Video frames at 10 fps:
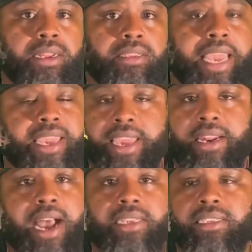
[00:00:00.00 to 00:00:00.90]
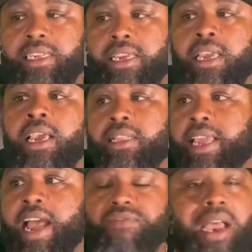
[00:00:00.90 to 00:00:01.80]
They cannot see. They
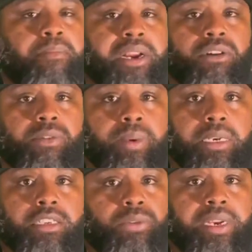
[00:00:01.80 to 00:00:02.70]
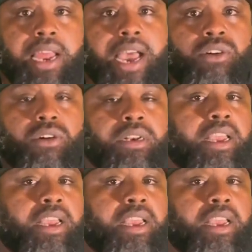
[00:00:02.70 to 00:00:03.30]
have that mirror to rely on.